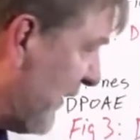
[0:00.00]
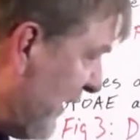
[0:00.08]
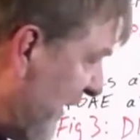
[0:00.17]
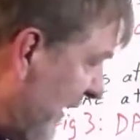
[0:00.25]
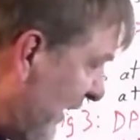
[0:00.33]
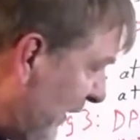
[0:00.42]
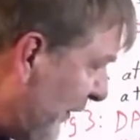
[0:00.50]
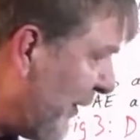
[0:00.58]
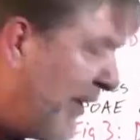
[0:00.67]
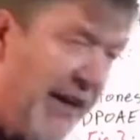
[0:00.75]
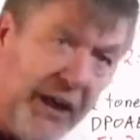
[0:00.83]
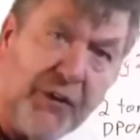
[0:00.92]
the inner
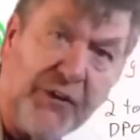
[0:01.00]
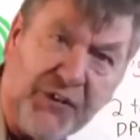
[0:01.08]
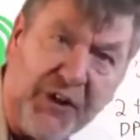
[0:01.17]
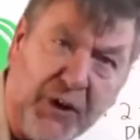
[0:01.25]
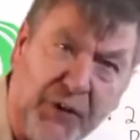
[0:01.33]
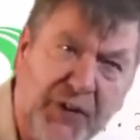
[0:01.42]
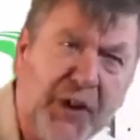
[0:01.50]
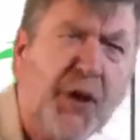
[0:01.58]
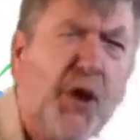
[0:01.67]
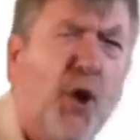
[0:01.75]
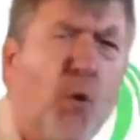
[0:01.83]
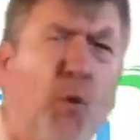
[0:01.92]
hair cells.
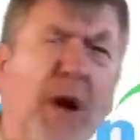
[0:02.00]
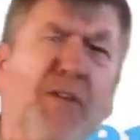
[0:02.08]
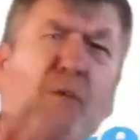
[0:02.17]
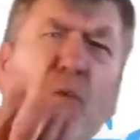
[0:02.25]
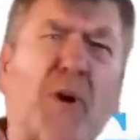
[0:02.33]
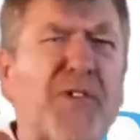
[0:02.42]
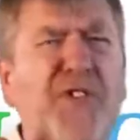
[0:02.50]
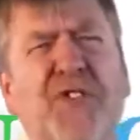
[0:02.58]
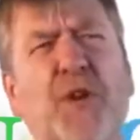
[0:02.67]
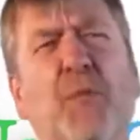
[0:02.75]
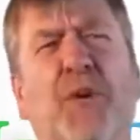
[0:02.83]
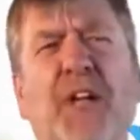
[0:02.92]
Once
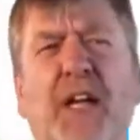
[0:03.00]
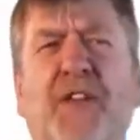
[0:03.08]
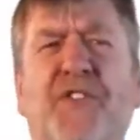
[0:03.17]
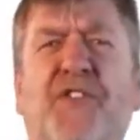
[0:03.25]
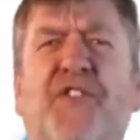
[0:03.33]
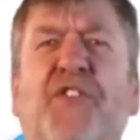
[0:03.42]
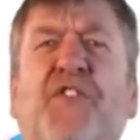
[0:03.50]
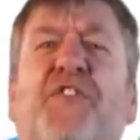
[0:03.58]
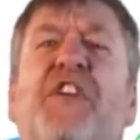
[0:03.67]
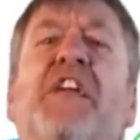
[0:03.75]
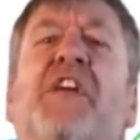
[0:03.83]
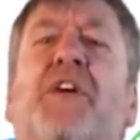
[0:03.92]
someone has a
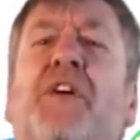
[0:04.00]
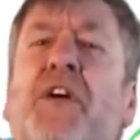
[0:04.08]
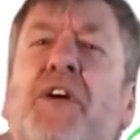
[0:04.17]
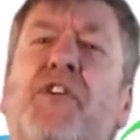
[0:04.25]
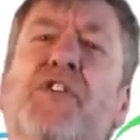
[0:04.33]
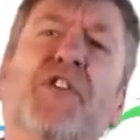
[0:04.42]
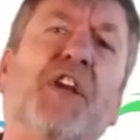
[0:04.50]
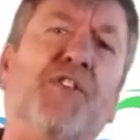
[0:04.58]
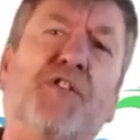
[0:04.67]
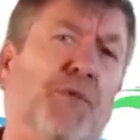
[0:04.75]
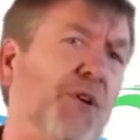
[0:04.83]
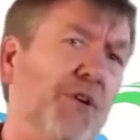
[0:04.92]
severe
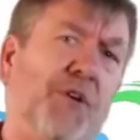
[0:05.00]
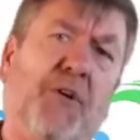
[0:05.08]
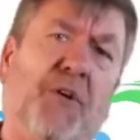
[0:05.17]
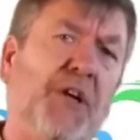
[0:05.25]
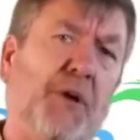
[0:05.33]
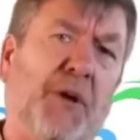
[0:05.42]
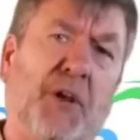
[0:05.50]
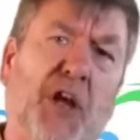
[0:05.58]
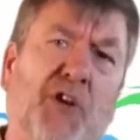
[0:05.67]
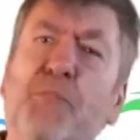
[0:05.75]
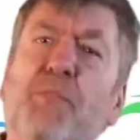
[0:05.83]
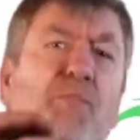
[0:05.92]
sensory neural hearing
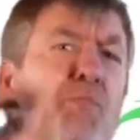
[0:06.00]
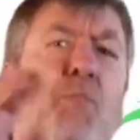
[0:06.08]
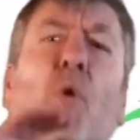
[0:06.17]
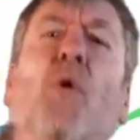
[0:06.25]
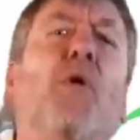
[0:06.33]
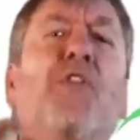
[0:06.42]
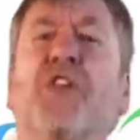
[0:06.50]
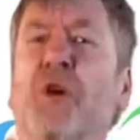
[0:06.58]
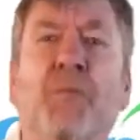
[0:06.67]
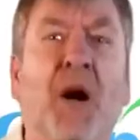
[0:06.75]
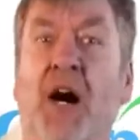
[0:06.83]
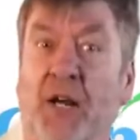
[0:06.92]
loss, more than a
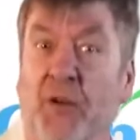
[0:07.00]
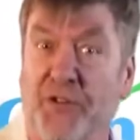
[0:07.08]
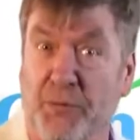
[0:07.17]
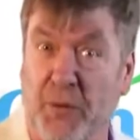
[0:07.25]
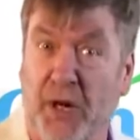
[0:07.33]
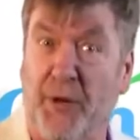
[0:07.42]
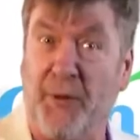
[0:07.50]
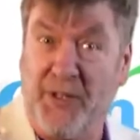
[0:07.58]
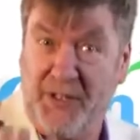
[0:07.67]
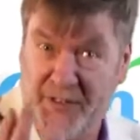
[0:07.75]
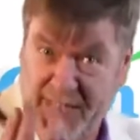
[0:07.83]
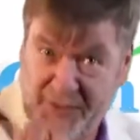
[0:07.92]
mild to moderate,
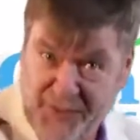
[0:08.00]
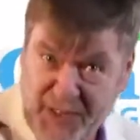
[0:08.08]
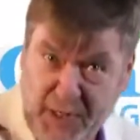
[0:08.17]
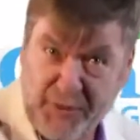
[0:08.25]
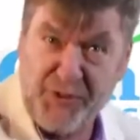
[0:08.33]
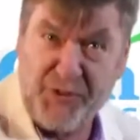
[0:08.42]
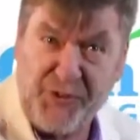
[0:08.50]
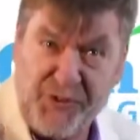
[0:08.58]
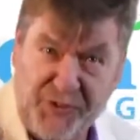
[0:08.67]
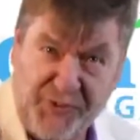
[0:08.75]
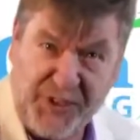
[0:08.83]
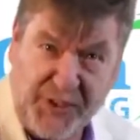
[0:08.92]
it gets down into
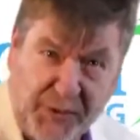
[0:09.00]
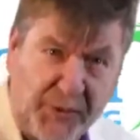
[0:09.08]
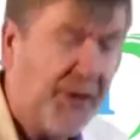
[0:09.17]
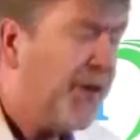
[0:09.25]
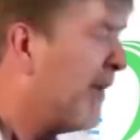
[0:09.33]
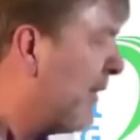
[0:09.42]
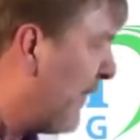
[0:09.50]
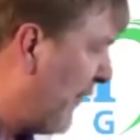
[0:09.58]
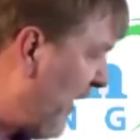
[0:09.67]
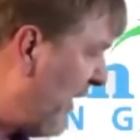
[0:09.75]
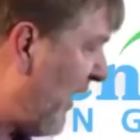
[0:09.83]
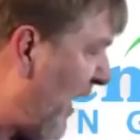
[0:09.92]
severe,
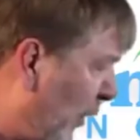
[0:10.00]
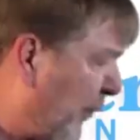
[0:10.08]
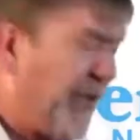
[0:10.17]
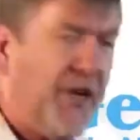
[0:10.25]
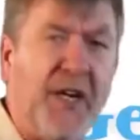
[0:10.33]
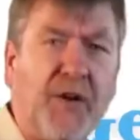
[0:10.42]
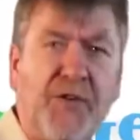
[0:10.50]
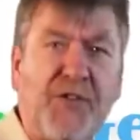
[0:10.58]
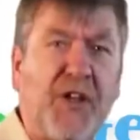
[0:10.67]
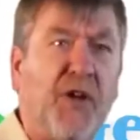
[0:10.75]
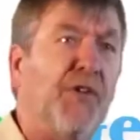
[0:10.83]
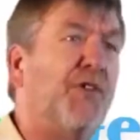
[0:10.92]
then outer hair
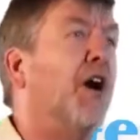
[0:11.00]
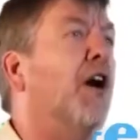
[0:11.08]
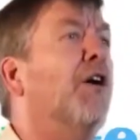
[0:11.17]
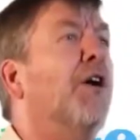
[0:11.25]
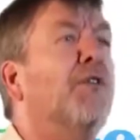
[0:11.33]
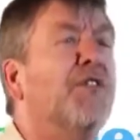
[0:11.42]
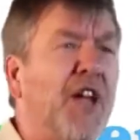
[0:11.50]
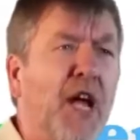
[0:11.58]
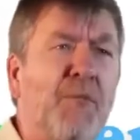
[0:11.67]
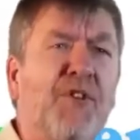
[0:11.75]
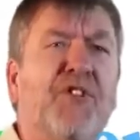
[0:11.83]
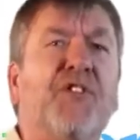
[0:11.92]
cells
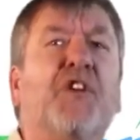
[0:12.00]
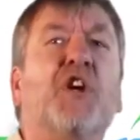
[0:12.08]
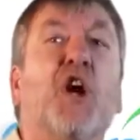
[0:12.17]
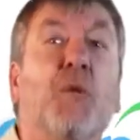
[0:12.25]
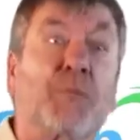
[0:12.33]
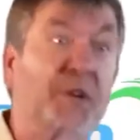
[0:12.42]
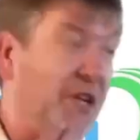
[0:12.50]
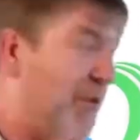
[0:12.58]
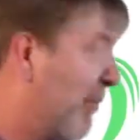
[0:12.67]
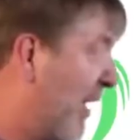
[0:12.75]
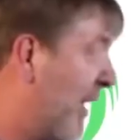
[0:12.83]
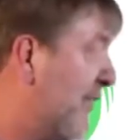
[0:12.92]
damage is
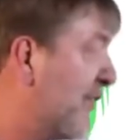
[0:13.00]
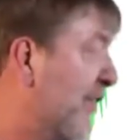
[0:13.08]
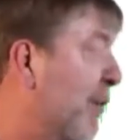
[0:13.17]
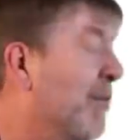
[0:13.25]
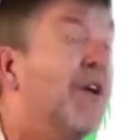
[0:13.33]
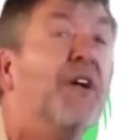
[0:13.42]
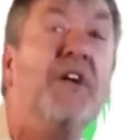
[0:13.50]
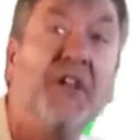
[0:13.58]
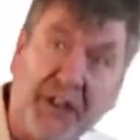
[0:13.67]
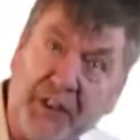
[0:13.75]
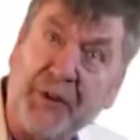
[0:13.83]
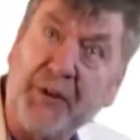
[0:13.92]
accompanied by some
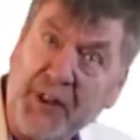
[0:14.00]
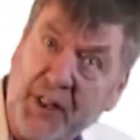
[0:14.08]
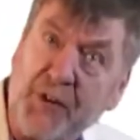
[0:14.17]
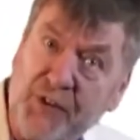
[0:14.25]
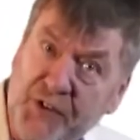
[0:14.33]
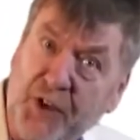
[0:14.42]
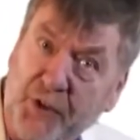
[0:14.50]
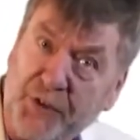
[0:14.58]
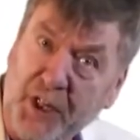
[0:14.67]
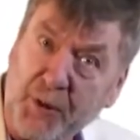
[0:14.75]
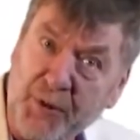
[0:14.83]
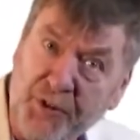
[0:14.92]
inner hair cell
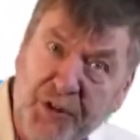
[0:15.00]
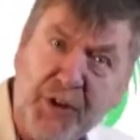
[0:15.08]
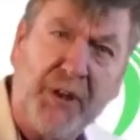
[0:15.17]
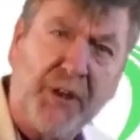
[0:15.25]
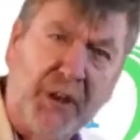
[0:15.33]
damage.